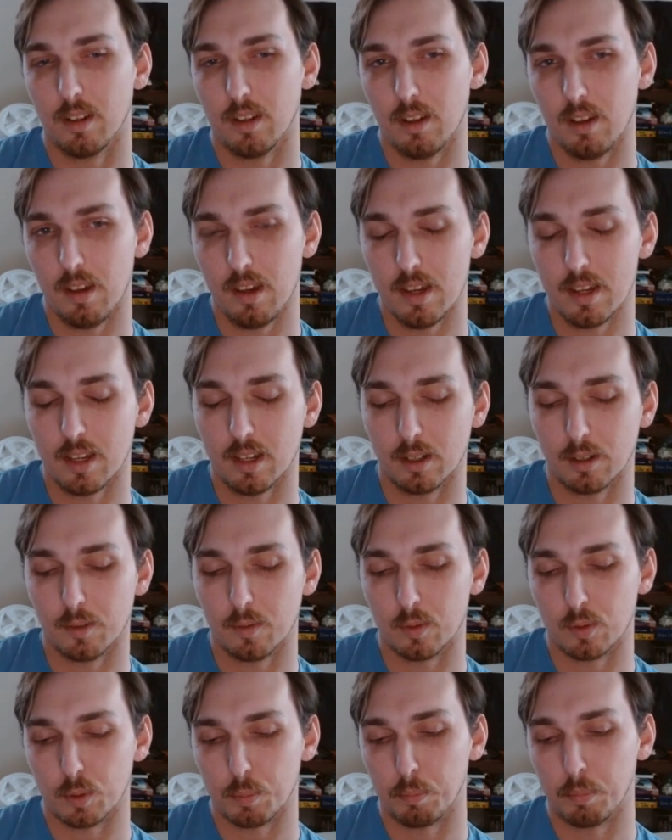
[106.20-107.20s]
he
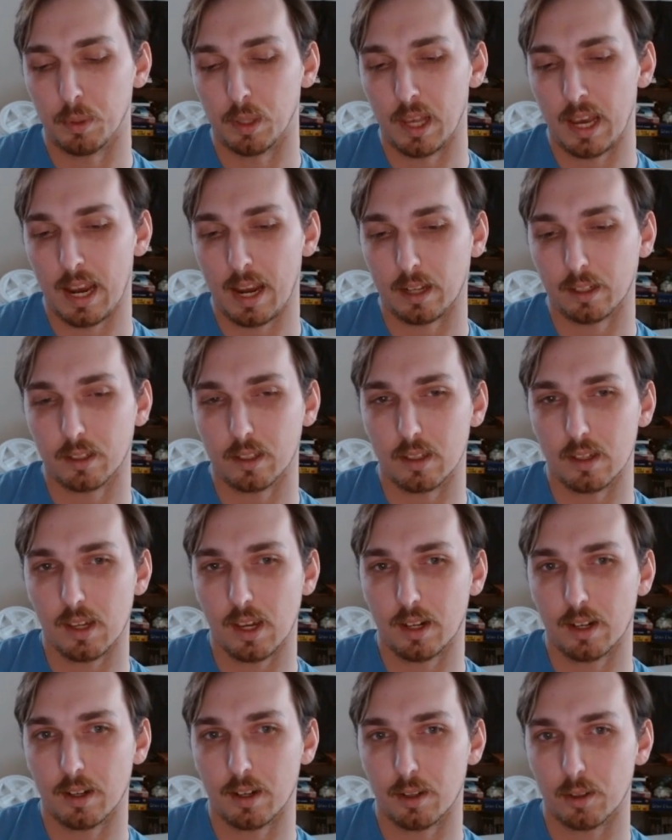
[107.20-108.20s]
gives black yet
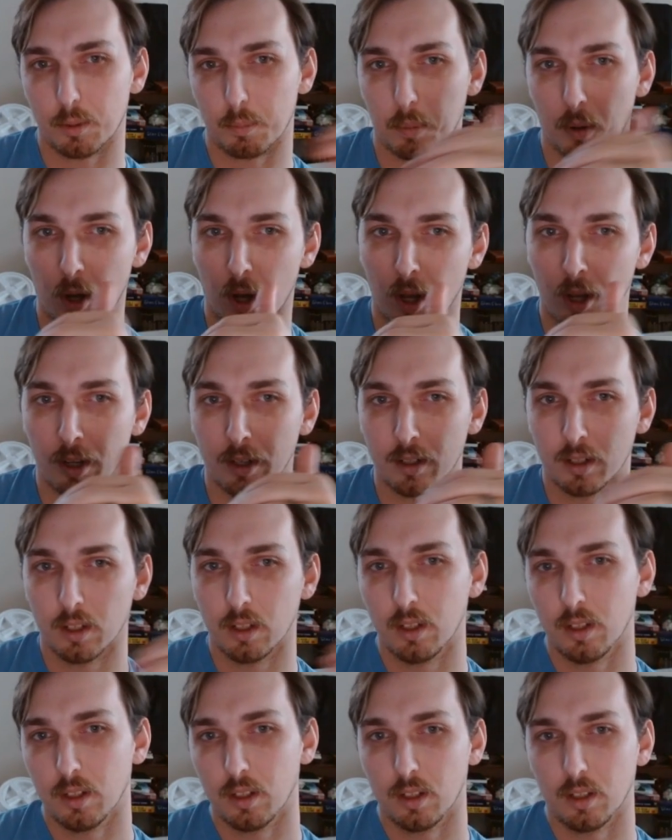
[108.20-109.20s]
another pawn
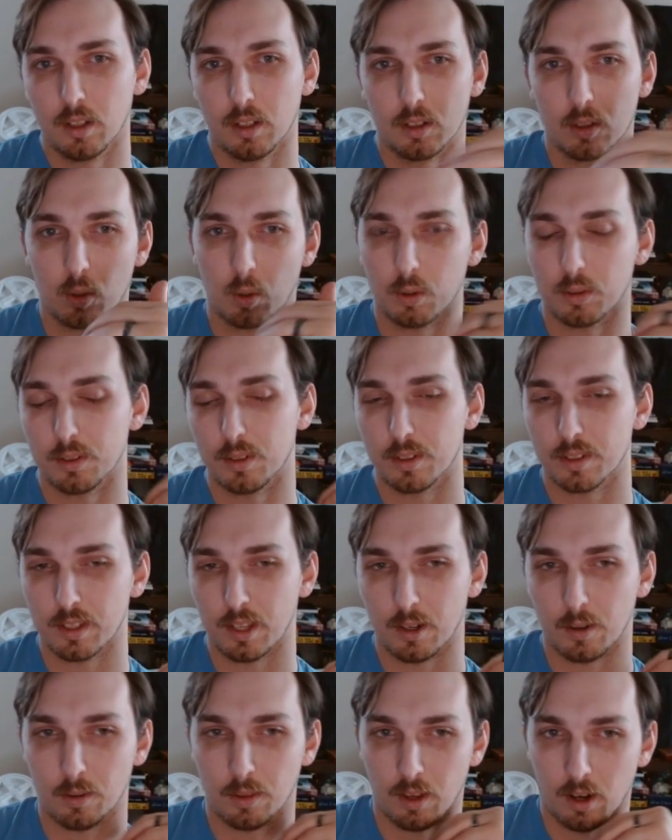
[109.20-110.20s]
towards the
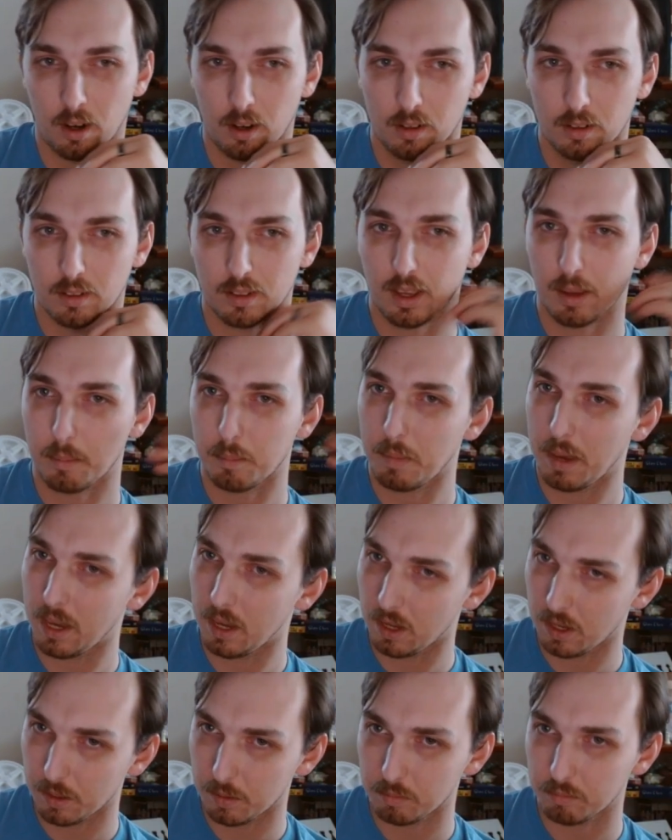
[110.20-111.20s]
center there. That
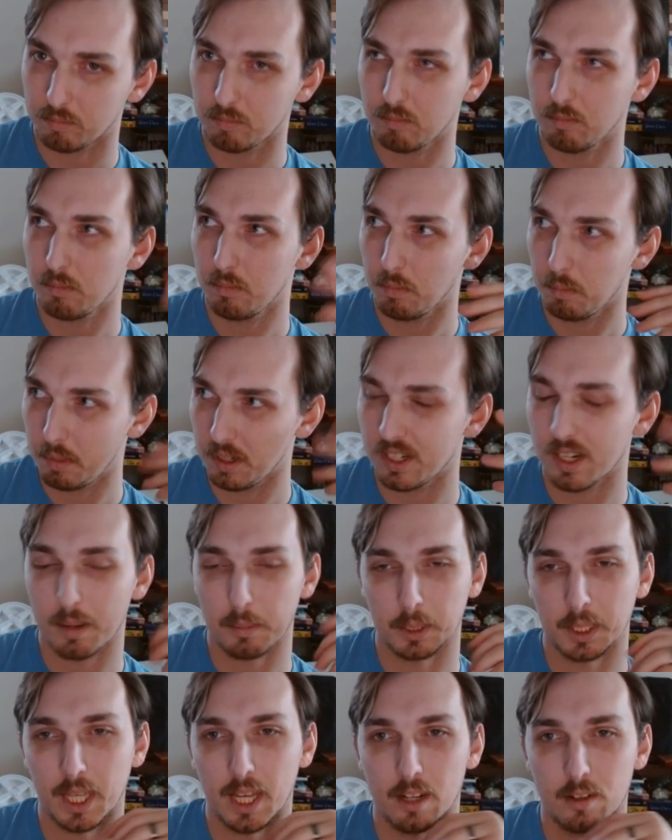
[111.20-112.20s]
may be
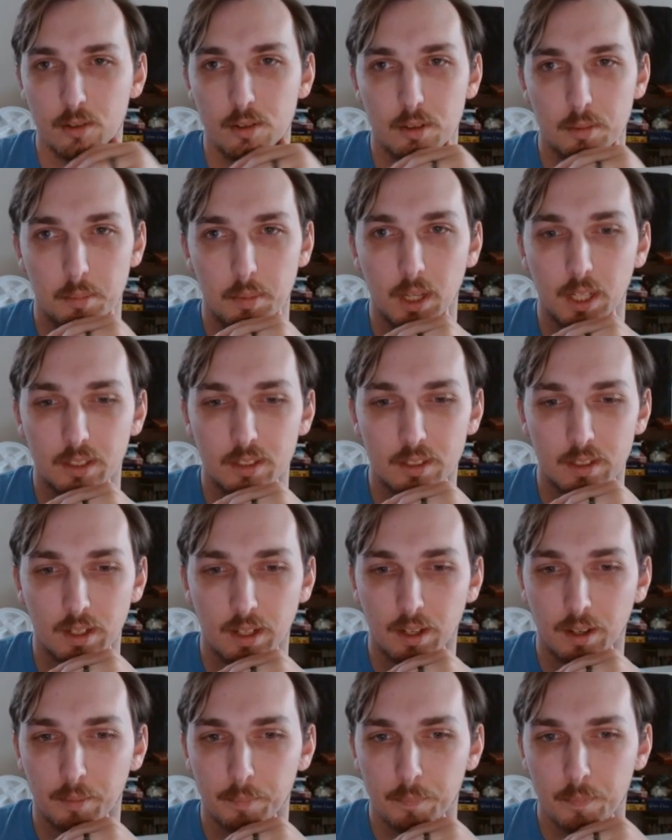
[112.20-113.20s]
double-edged, but
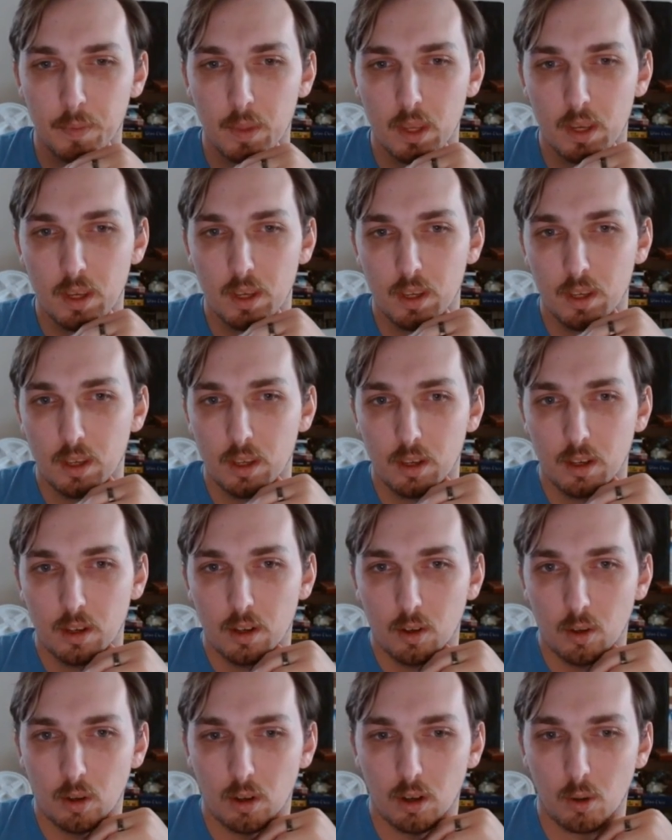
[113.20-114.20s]

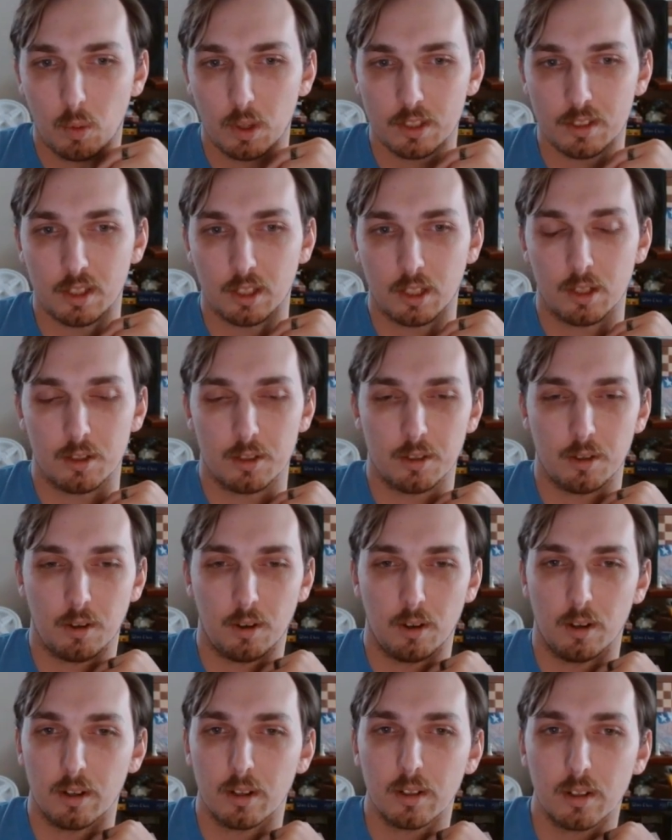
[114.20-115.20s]
what's the
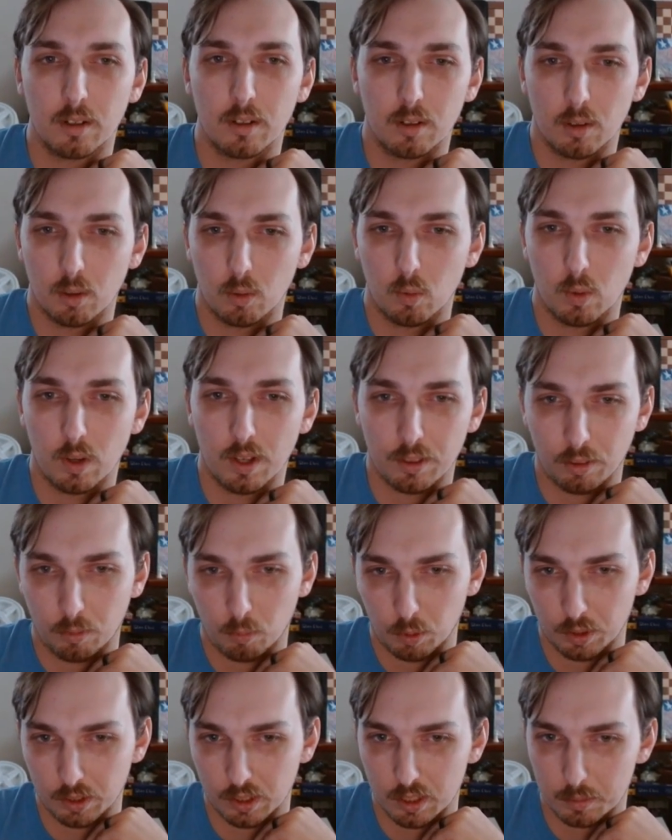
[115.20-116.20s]
concern
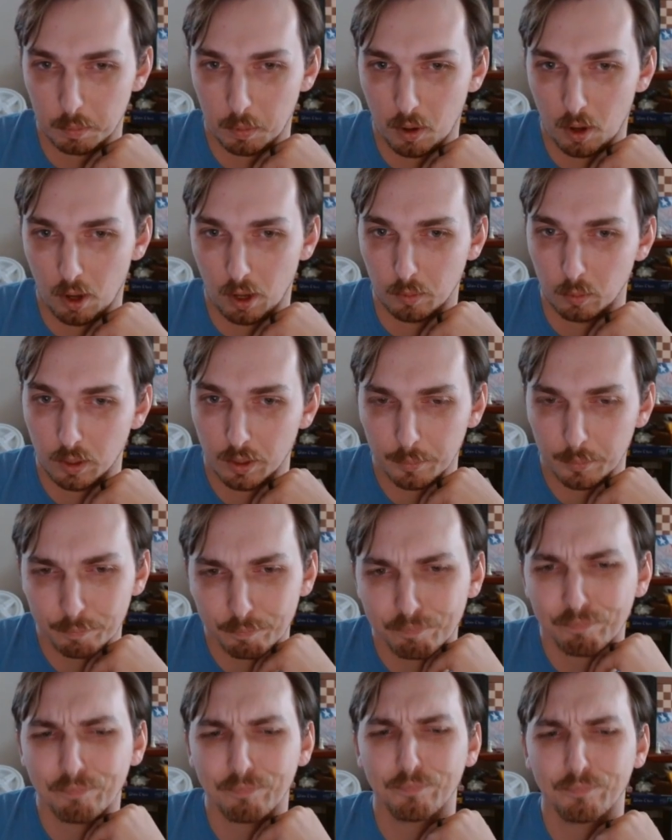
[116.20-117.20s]
with this pawn? Well,
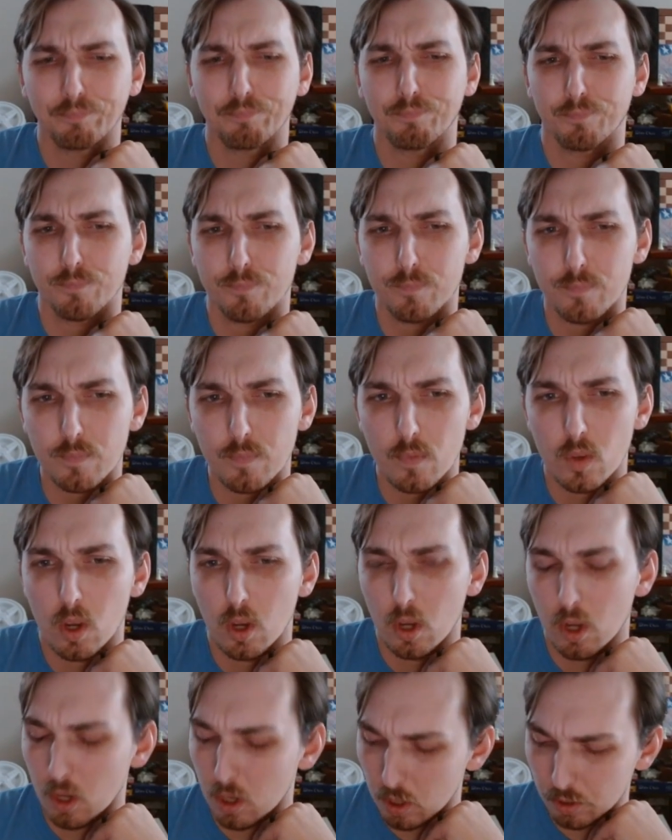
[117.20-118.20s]

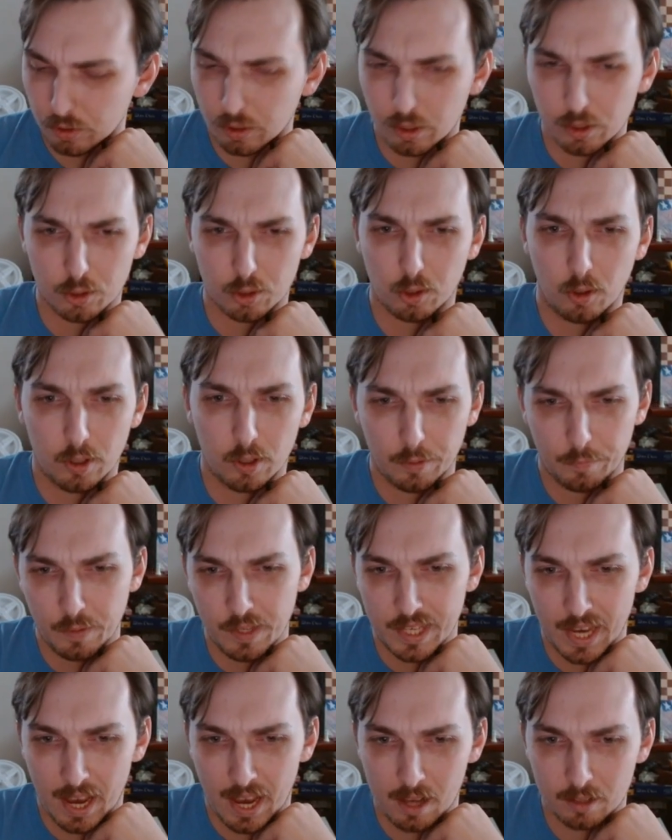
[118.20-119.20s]
he's concerned if he
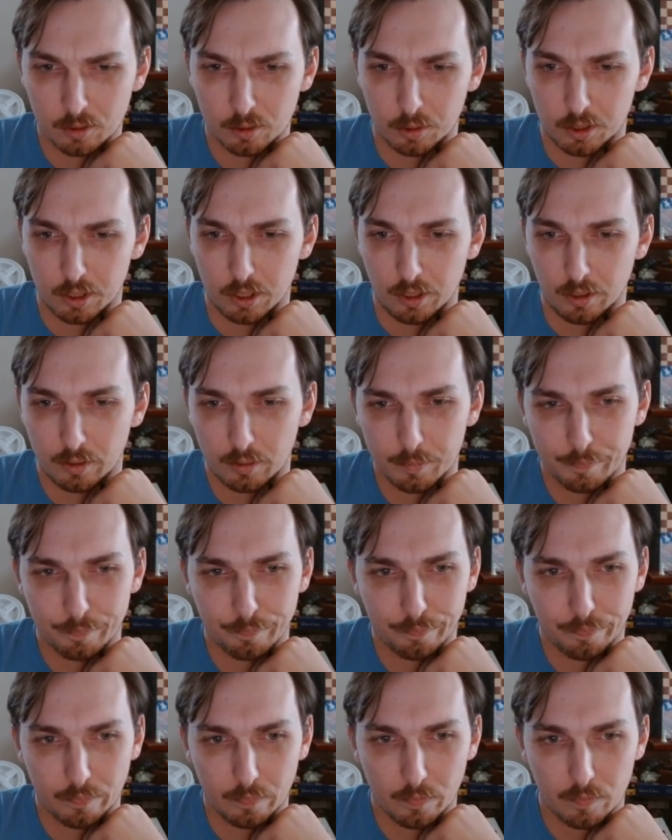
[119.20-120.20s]
castles here.
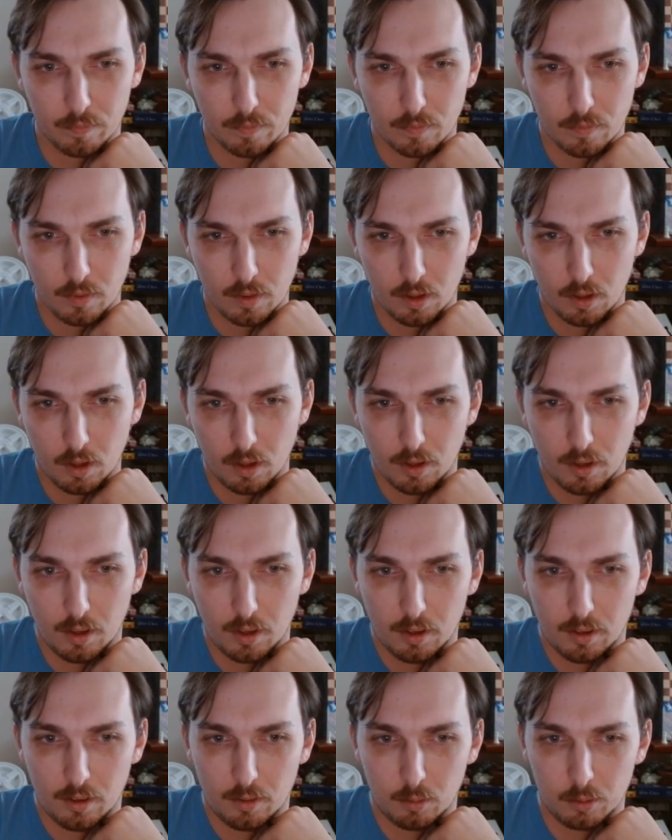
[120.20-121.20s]

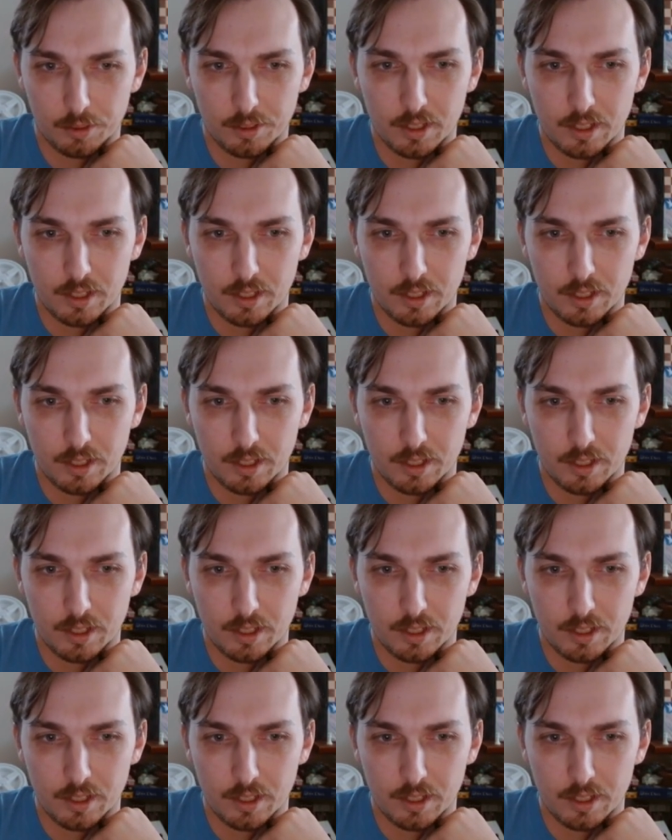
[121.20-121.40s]
We'll see